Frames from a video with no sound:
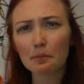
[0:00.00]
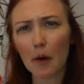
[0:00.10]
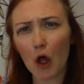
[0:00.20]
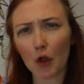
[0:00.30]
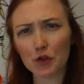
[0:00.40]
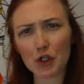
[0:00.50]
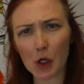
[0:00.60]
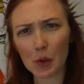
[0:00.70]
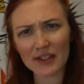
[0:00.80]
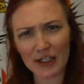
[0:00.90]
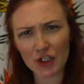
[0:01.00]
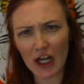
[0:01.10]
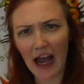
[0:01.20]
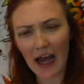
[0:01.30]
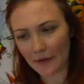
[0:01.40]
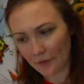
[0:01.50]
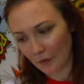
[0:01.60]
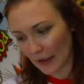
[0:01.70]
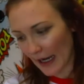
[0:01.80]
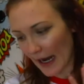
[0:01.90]
bald jokes that just aren't
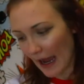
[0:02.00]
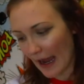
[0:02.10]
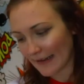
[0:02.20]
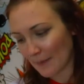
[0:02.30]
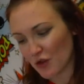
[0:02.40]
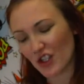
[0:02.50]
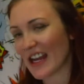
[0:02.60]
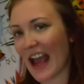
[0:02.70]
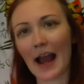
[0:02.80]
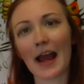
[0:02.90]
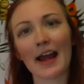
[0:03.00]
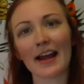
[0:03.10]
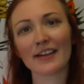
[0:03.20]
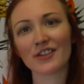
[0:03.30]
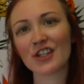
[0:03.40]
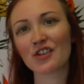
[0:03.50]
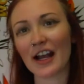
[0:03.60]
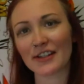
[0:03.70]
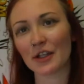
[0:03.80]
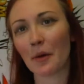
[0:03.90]
funny, and I'm just, she
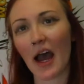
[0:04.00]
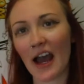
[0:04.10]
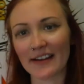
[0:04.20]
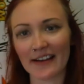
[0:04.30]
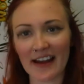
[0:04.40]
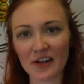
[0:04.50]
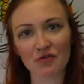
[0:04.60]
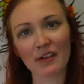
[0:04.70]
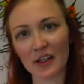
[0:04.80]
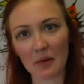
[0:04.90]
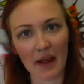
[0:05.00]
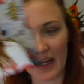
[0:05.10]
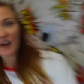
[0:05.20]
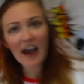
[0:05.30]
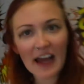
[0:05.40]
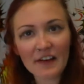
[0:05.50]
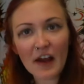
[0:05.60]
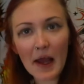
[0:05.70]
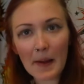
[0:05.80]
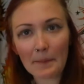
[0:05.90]
tries too hard and I just really don't. Number 5,
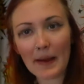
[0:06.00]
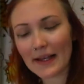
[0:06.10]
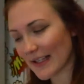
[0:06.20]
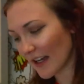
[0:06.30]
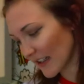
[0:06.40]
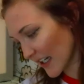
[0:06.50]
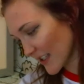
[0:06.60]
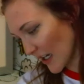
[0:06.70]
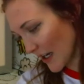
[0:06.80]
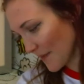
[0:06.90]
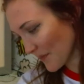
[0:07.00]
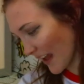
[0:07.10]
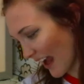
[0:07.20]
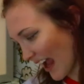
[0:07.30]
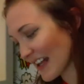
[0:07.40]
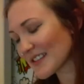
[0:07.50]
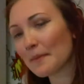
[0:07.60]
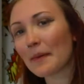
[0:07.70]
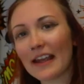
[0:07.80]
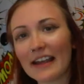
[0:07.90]
best director, has
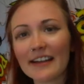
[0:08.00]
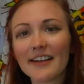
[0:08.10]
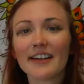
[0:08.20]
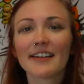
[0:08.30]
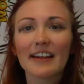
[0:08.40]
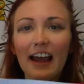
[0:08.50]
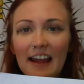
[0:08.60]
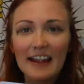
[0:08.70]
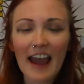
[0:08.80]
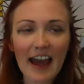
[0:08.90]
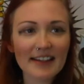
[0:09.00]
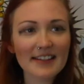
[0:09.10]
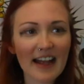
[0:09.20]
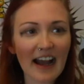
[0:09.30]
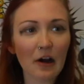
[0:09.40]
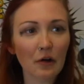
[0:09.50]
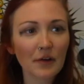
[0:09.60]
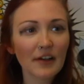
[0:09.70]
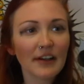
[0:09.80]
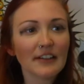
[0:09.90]
to be hands down,